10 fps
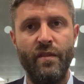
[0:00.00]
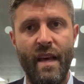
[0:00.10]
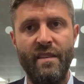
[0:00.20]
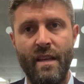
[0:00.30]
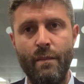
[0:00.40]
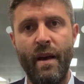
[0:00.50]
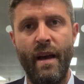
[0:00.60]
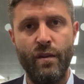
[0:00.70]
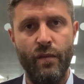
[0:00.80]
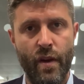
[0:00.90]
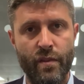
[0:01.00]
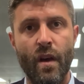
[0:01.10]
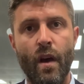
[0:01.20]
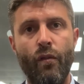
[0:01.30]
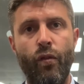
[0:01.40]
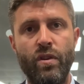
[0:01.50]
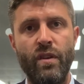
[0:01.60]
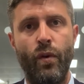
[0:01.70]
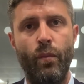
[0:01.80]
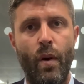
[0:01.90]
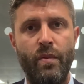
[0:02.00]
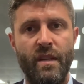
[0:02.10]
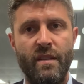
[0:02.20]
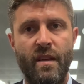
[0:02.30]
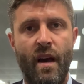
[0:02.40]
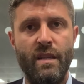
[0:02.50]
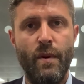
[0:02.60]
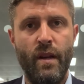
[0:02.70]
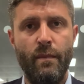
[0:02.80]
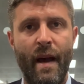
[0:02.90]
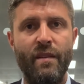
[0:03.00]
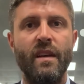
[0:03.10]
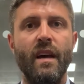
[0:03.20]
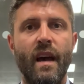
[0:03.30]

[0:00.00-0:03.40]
So that's the impact of those 44 properties that I spoke about